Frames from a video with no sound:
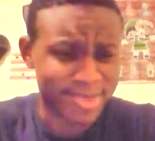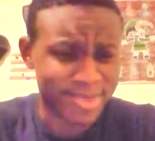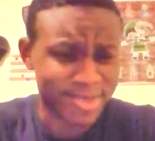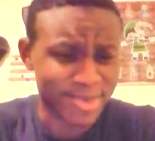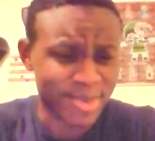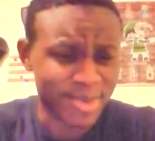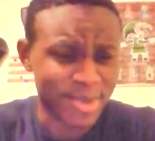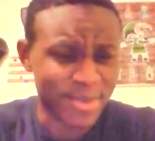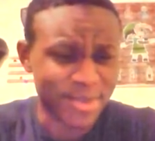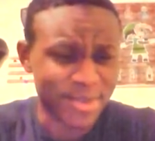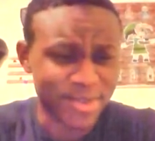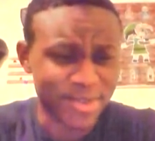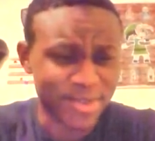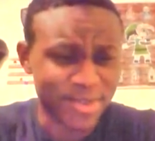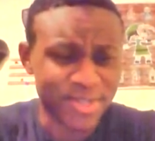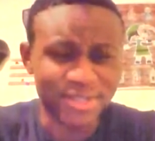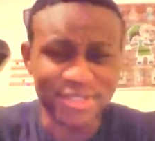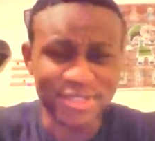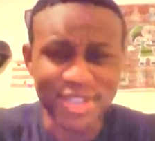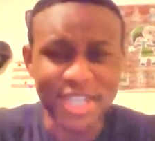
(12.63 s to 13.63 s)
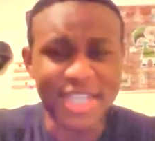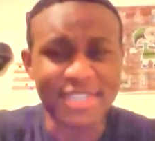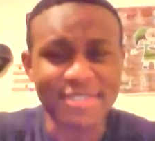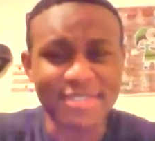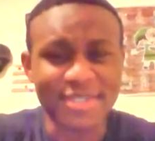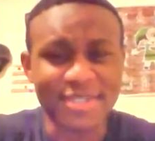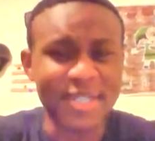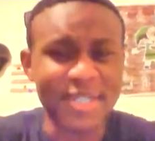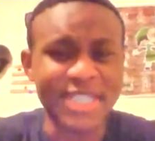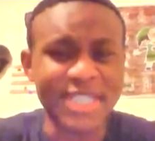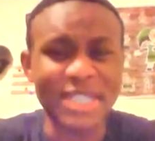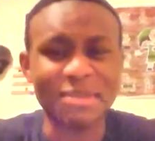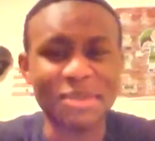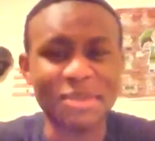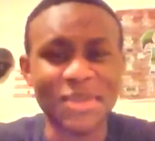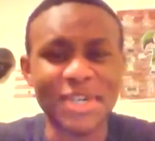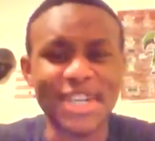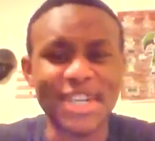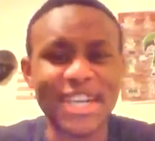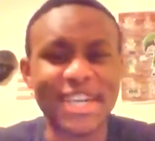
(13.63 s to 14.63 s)
12:25. The reason I'm
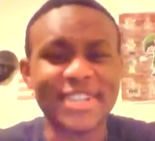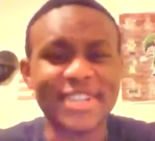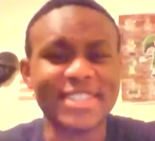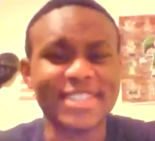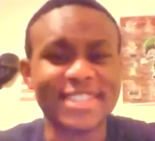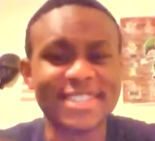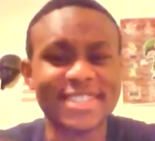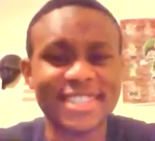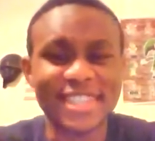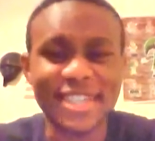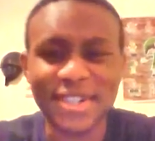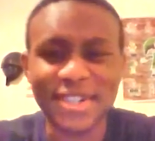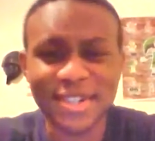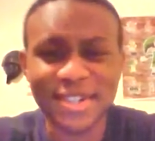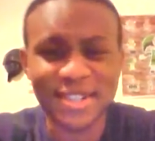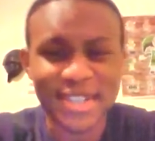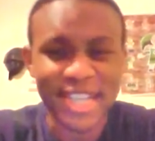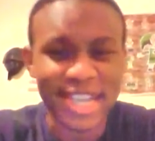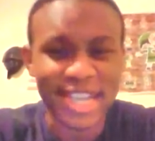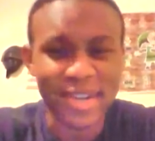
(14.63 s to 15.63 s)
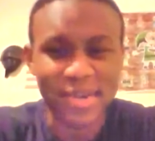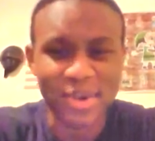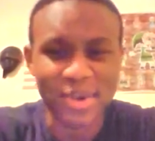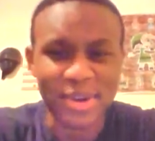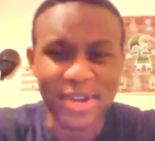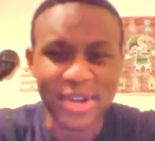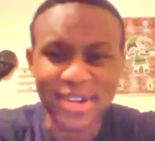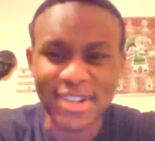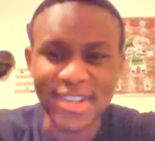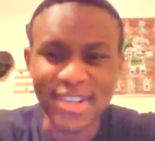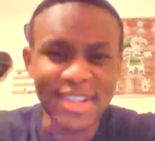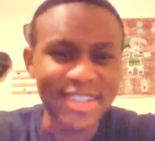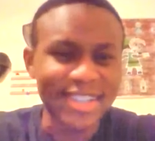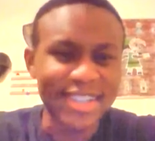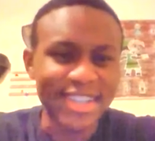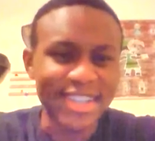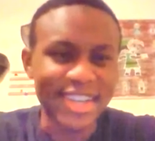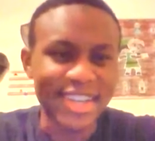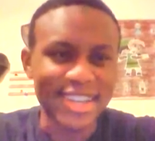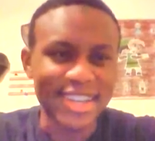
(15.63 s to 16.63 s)
doing it now is because later on I got work,
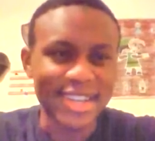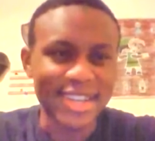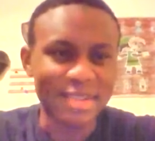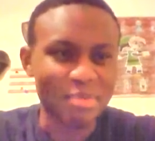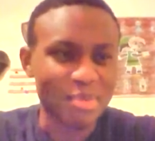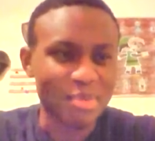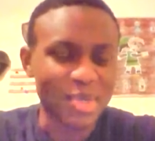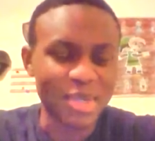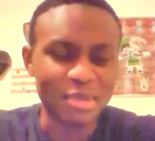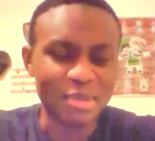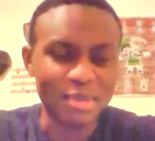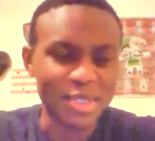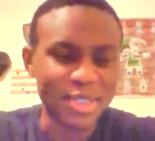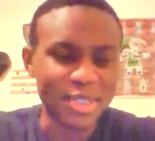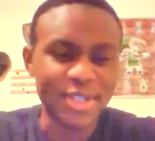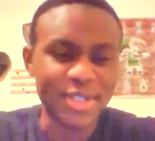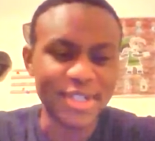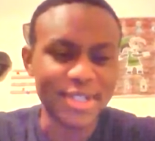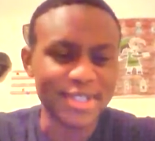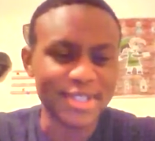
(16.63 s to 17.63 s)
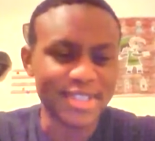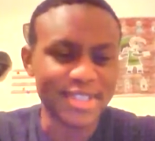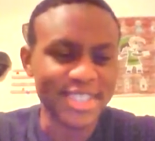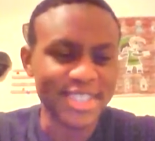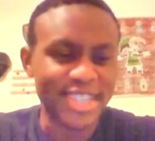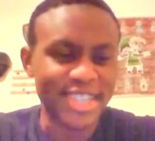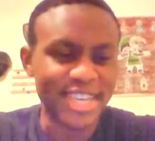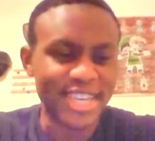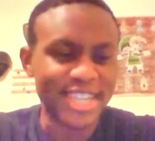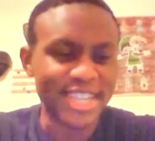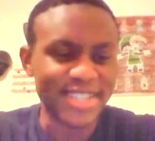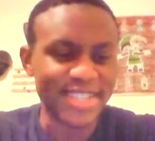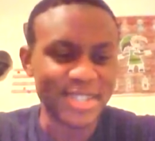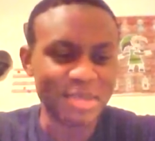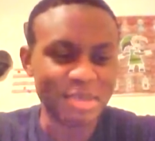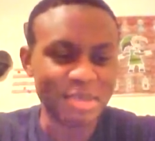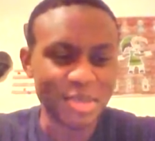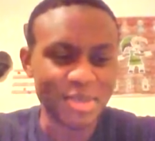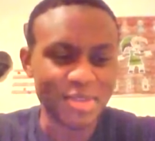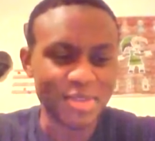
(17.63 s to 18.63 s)
and I'm pretty sure today is
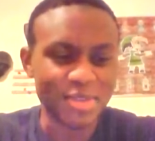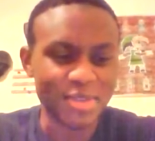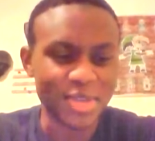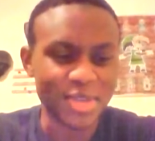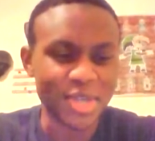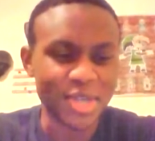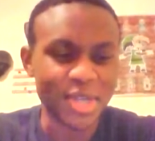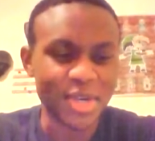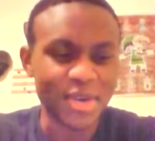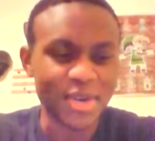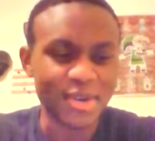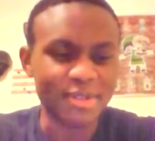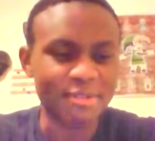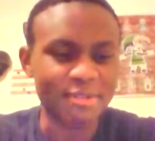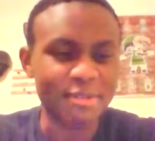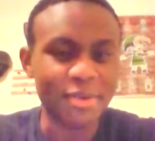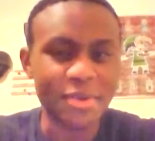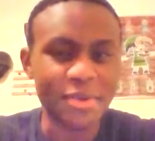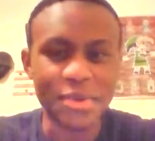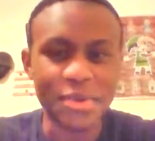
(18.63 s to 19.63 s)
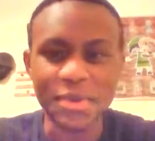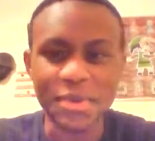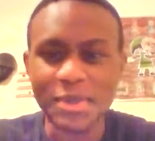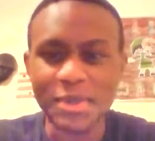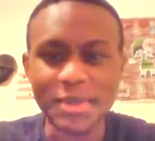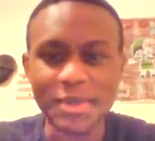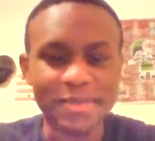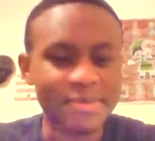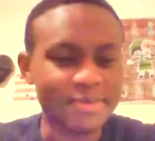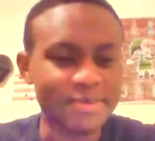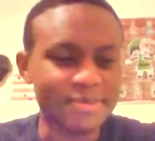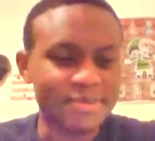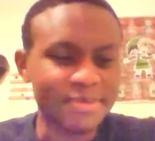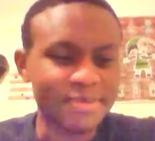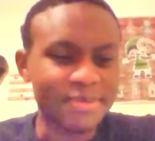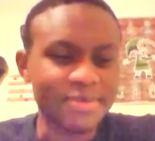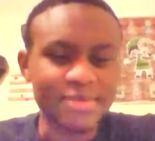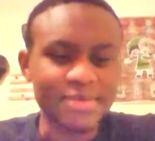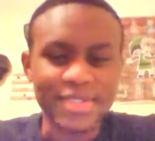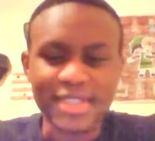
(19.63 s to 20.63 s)
gonna be very full.
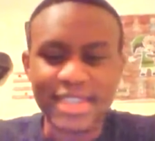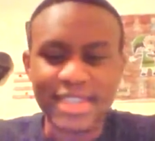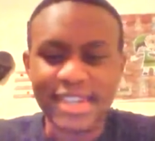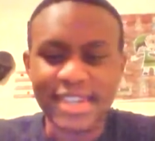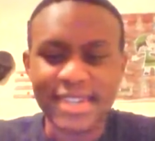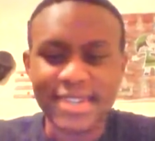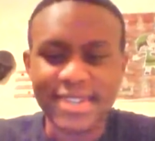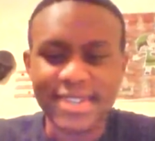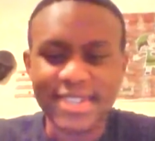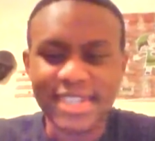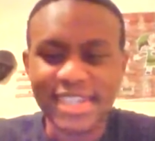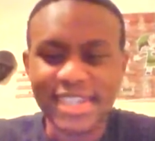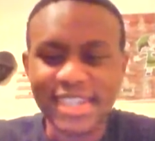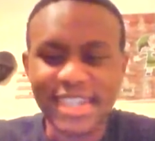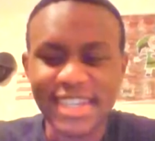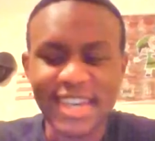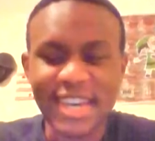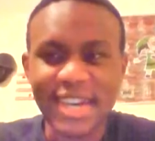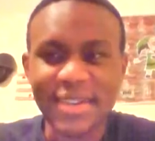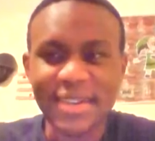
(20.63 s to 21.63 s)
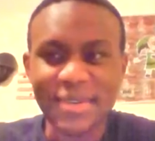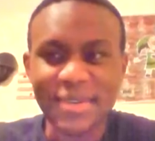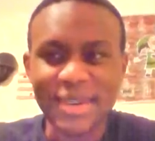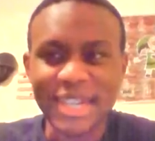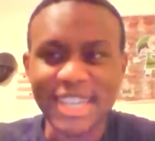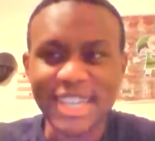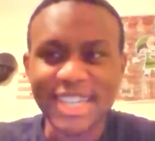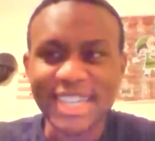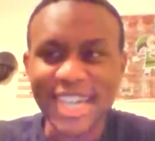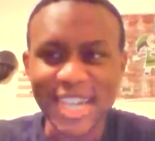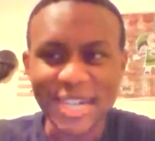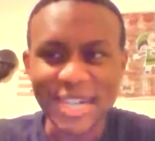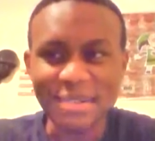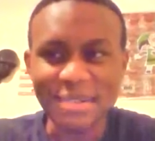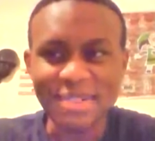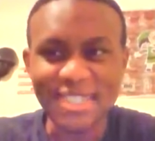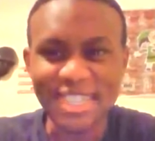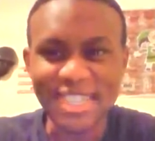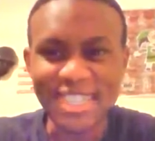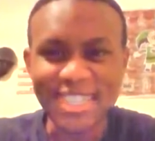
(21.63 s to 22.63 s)
And I was like, I didn't want to get caught up
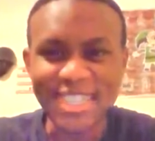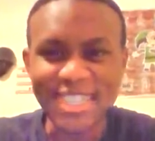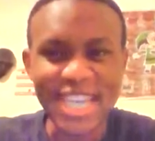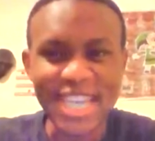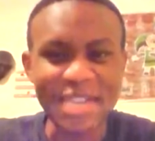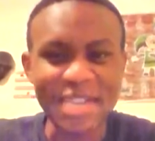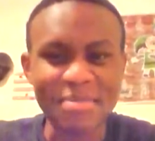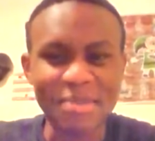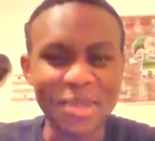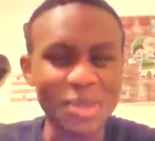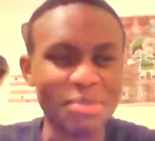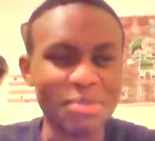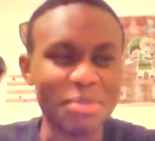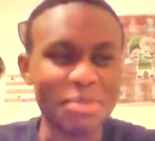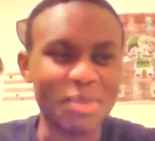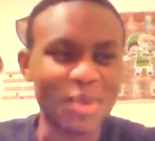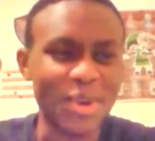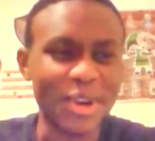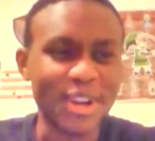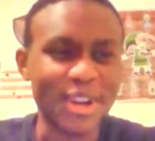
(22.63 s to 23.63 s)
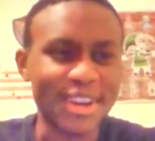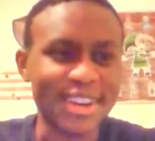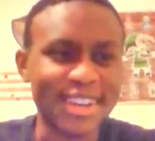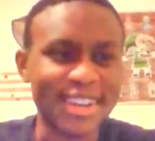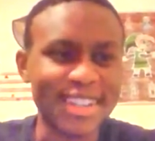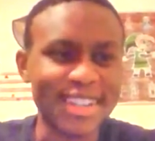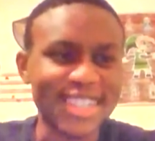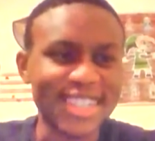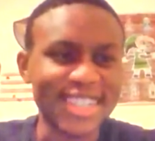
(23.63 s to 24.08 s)
into that same loop where,